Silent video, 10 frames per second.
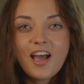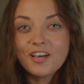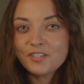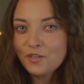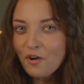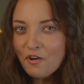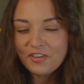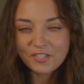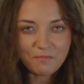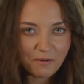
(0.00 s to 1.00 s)
So now
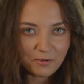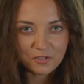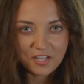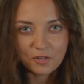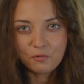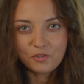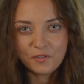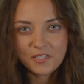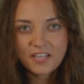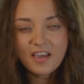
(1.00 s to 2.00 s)
that we have our
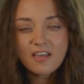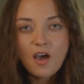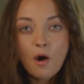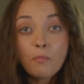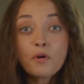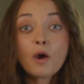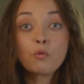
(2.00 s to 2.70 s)
devices in place,